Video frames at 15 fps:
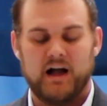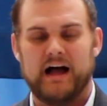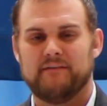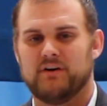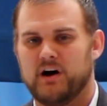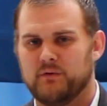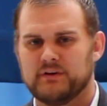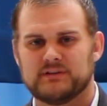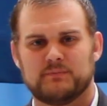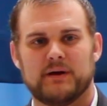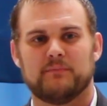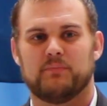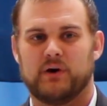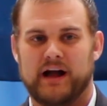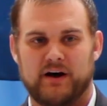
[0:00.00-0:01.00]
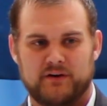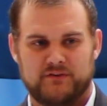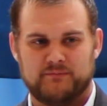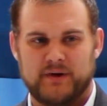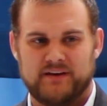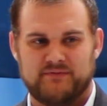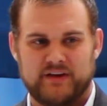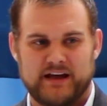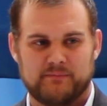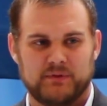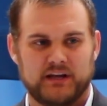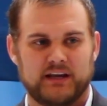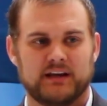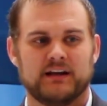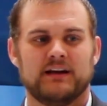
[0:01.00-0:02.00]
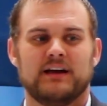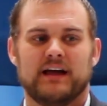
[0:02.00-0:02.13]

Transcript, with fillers: I've always been proud of my family